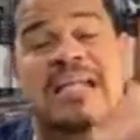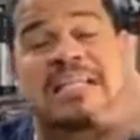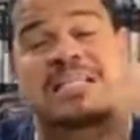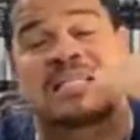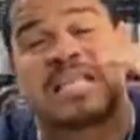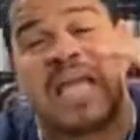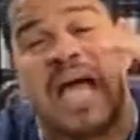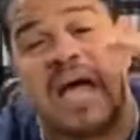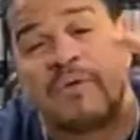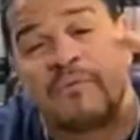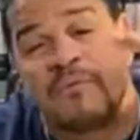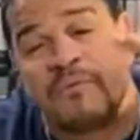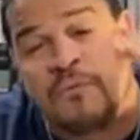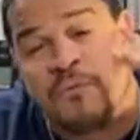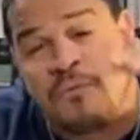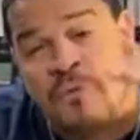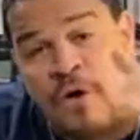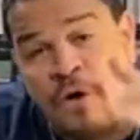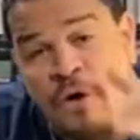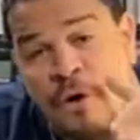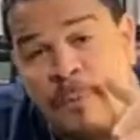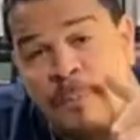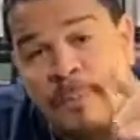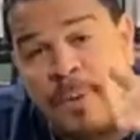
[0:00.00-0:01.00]
is that
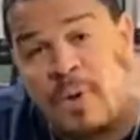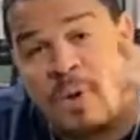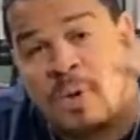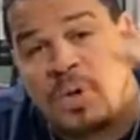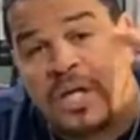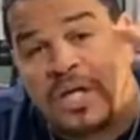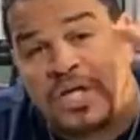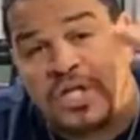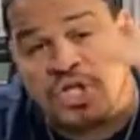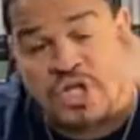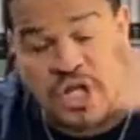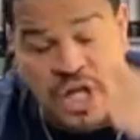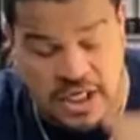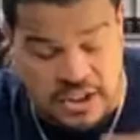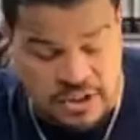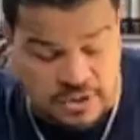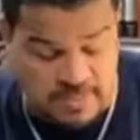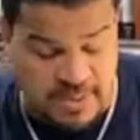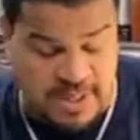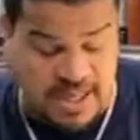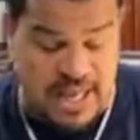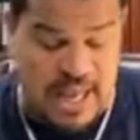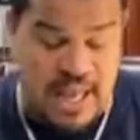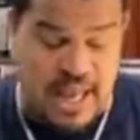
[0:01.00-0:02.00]
verbal
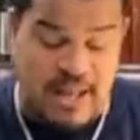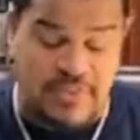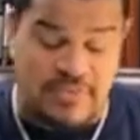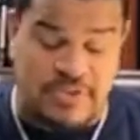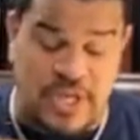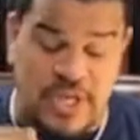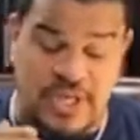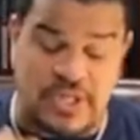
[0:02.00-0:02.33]
judgment.